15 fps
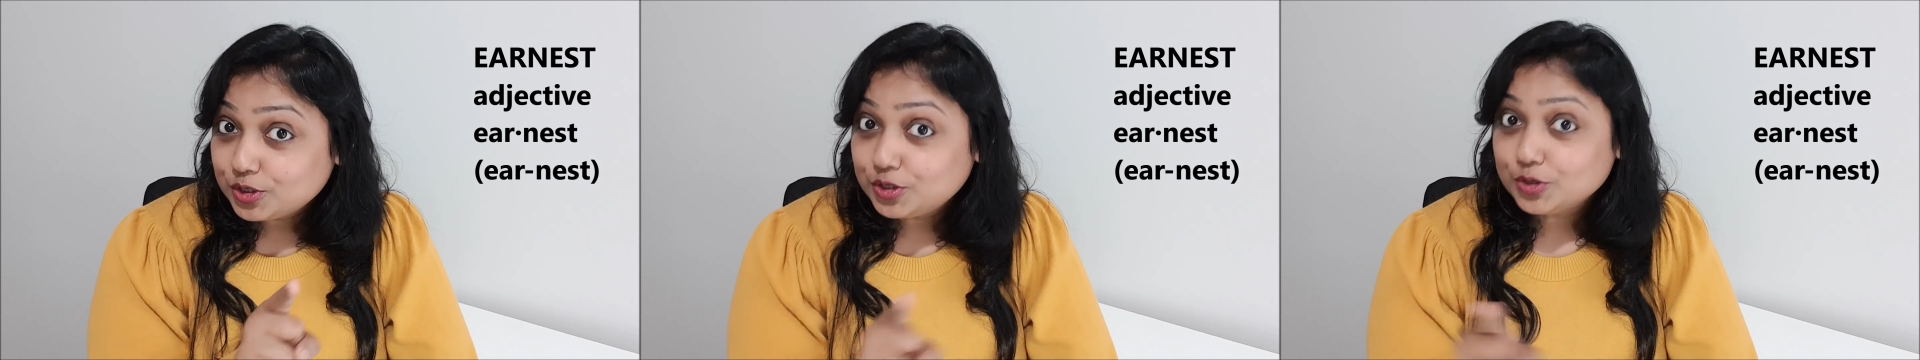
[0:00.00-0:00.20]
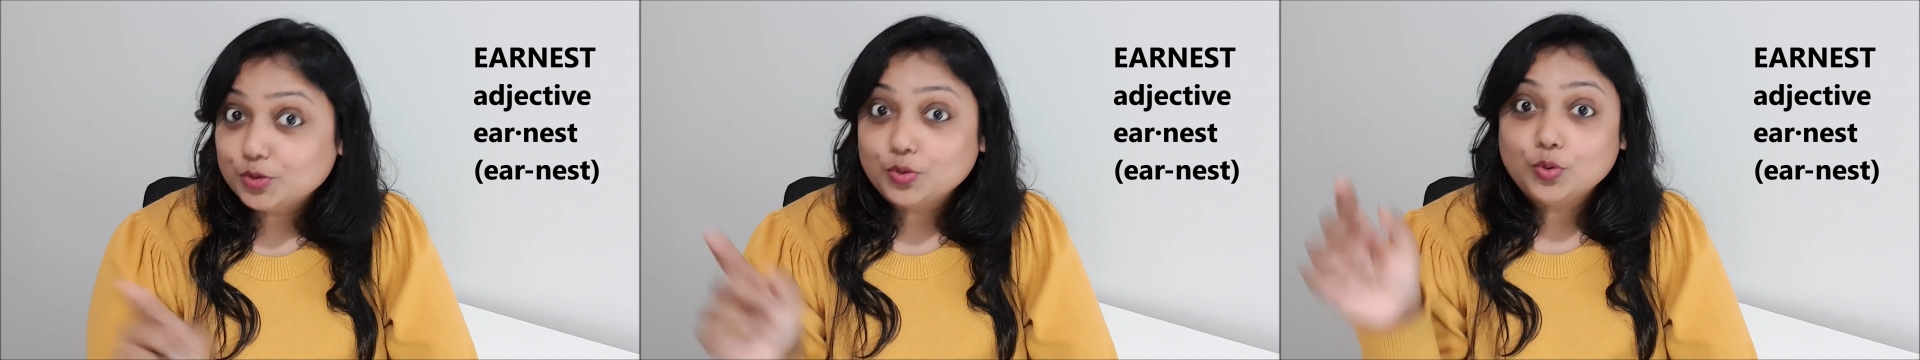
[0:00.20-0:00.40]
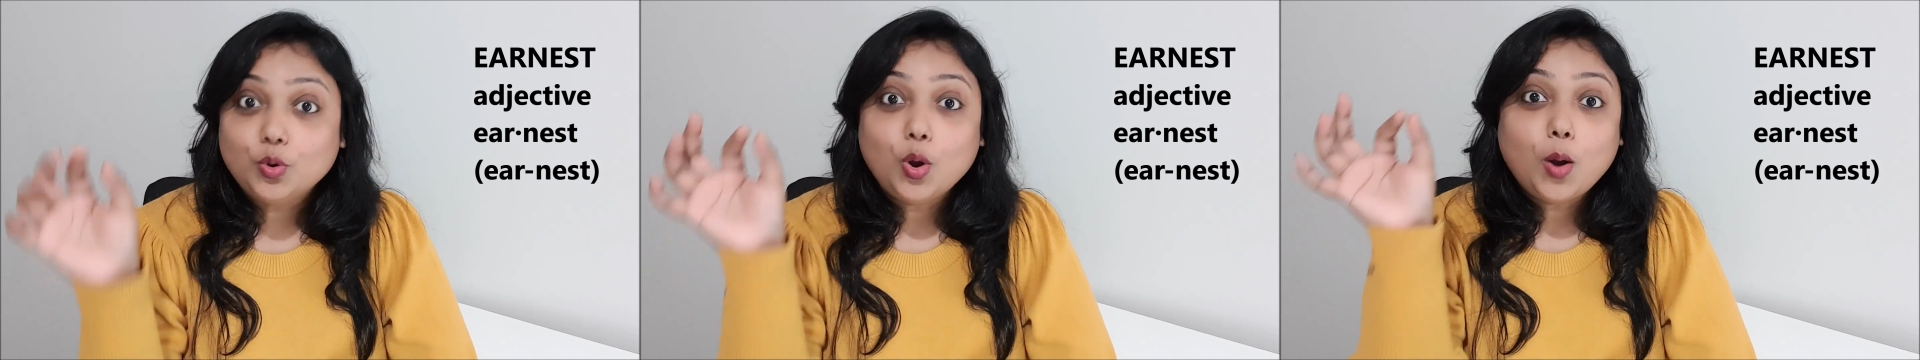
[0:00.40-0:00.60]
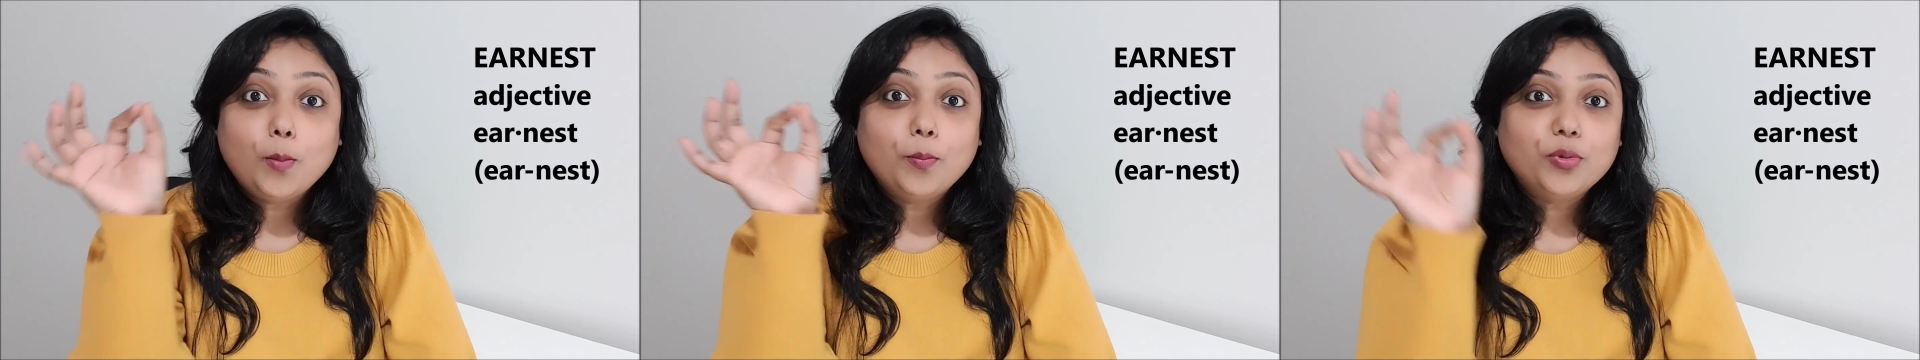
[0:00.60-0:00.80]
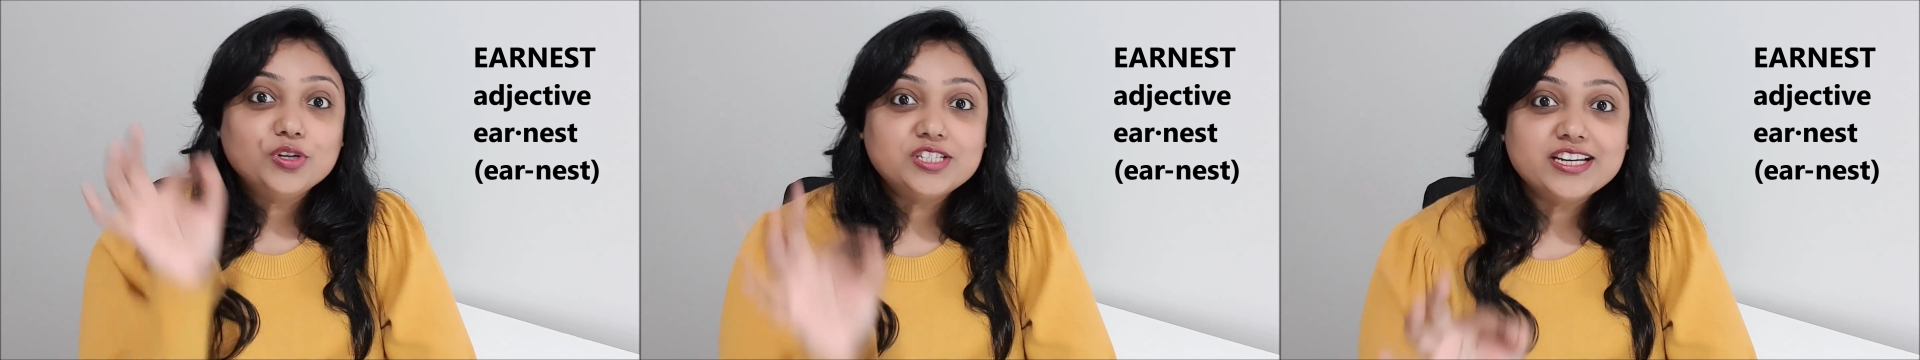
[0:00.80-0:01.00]
to
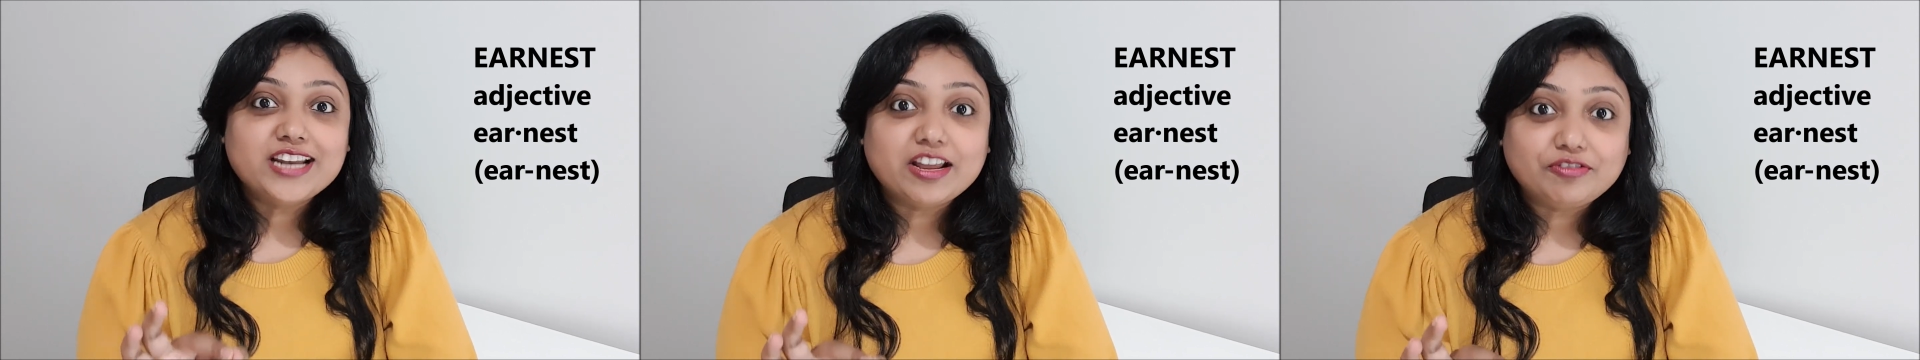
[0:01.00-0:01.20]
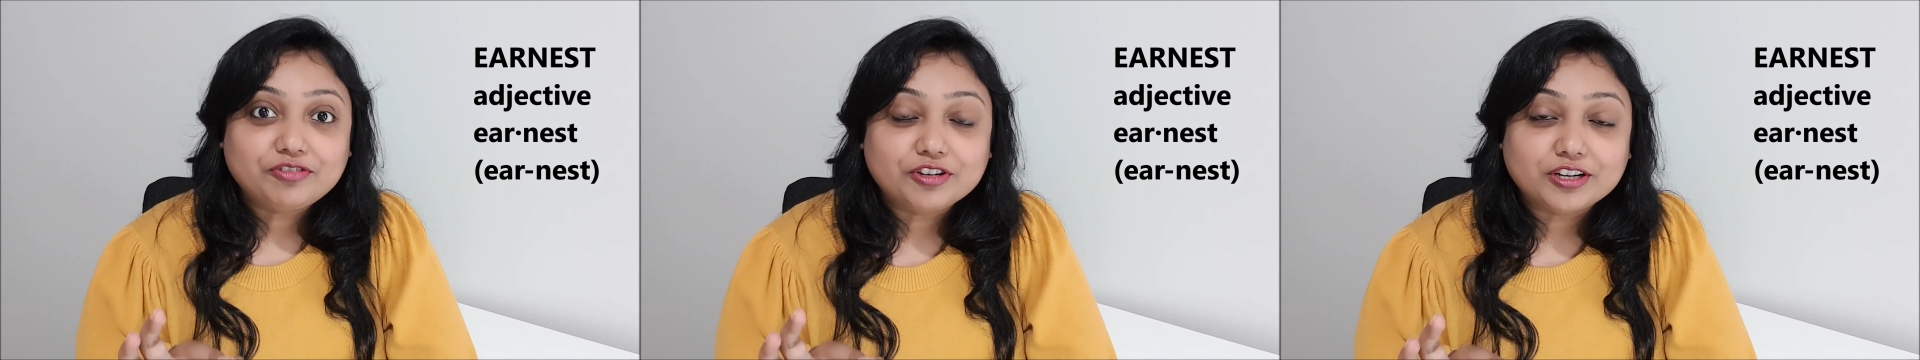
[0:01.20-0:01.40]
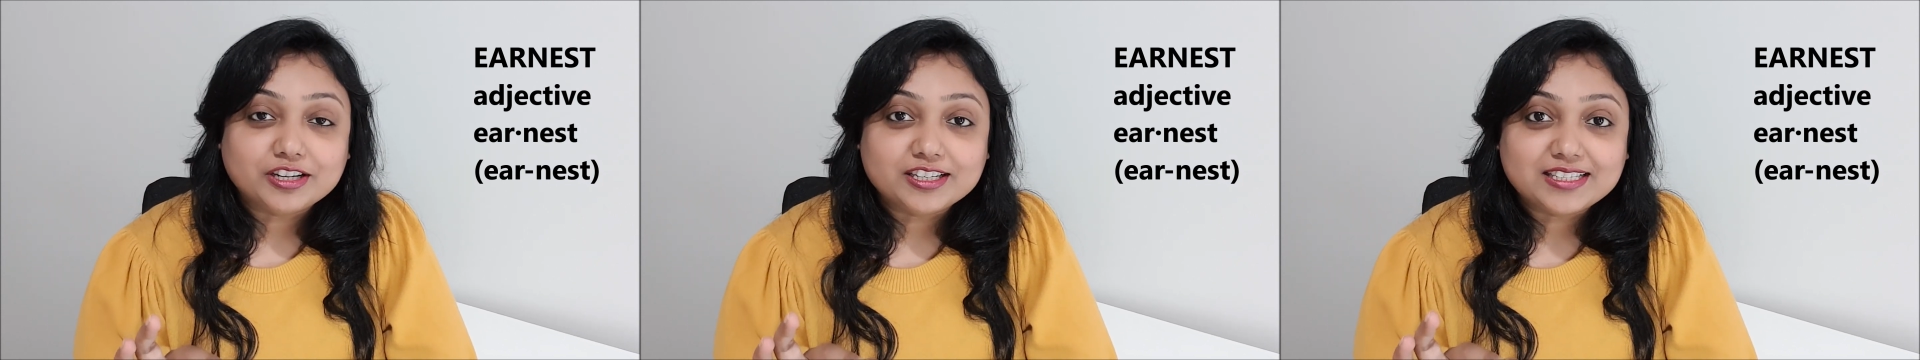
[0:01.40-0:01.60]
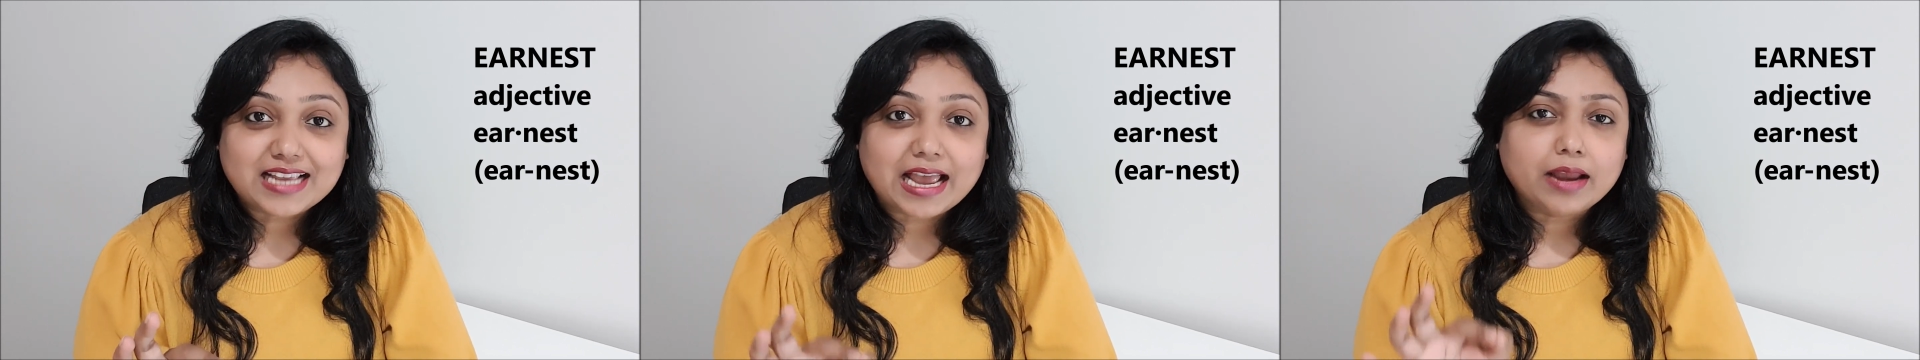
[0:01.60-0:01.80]
put in efforts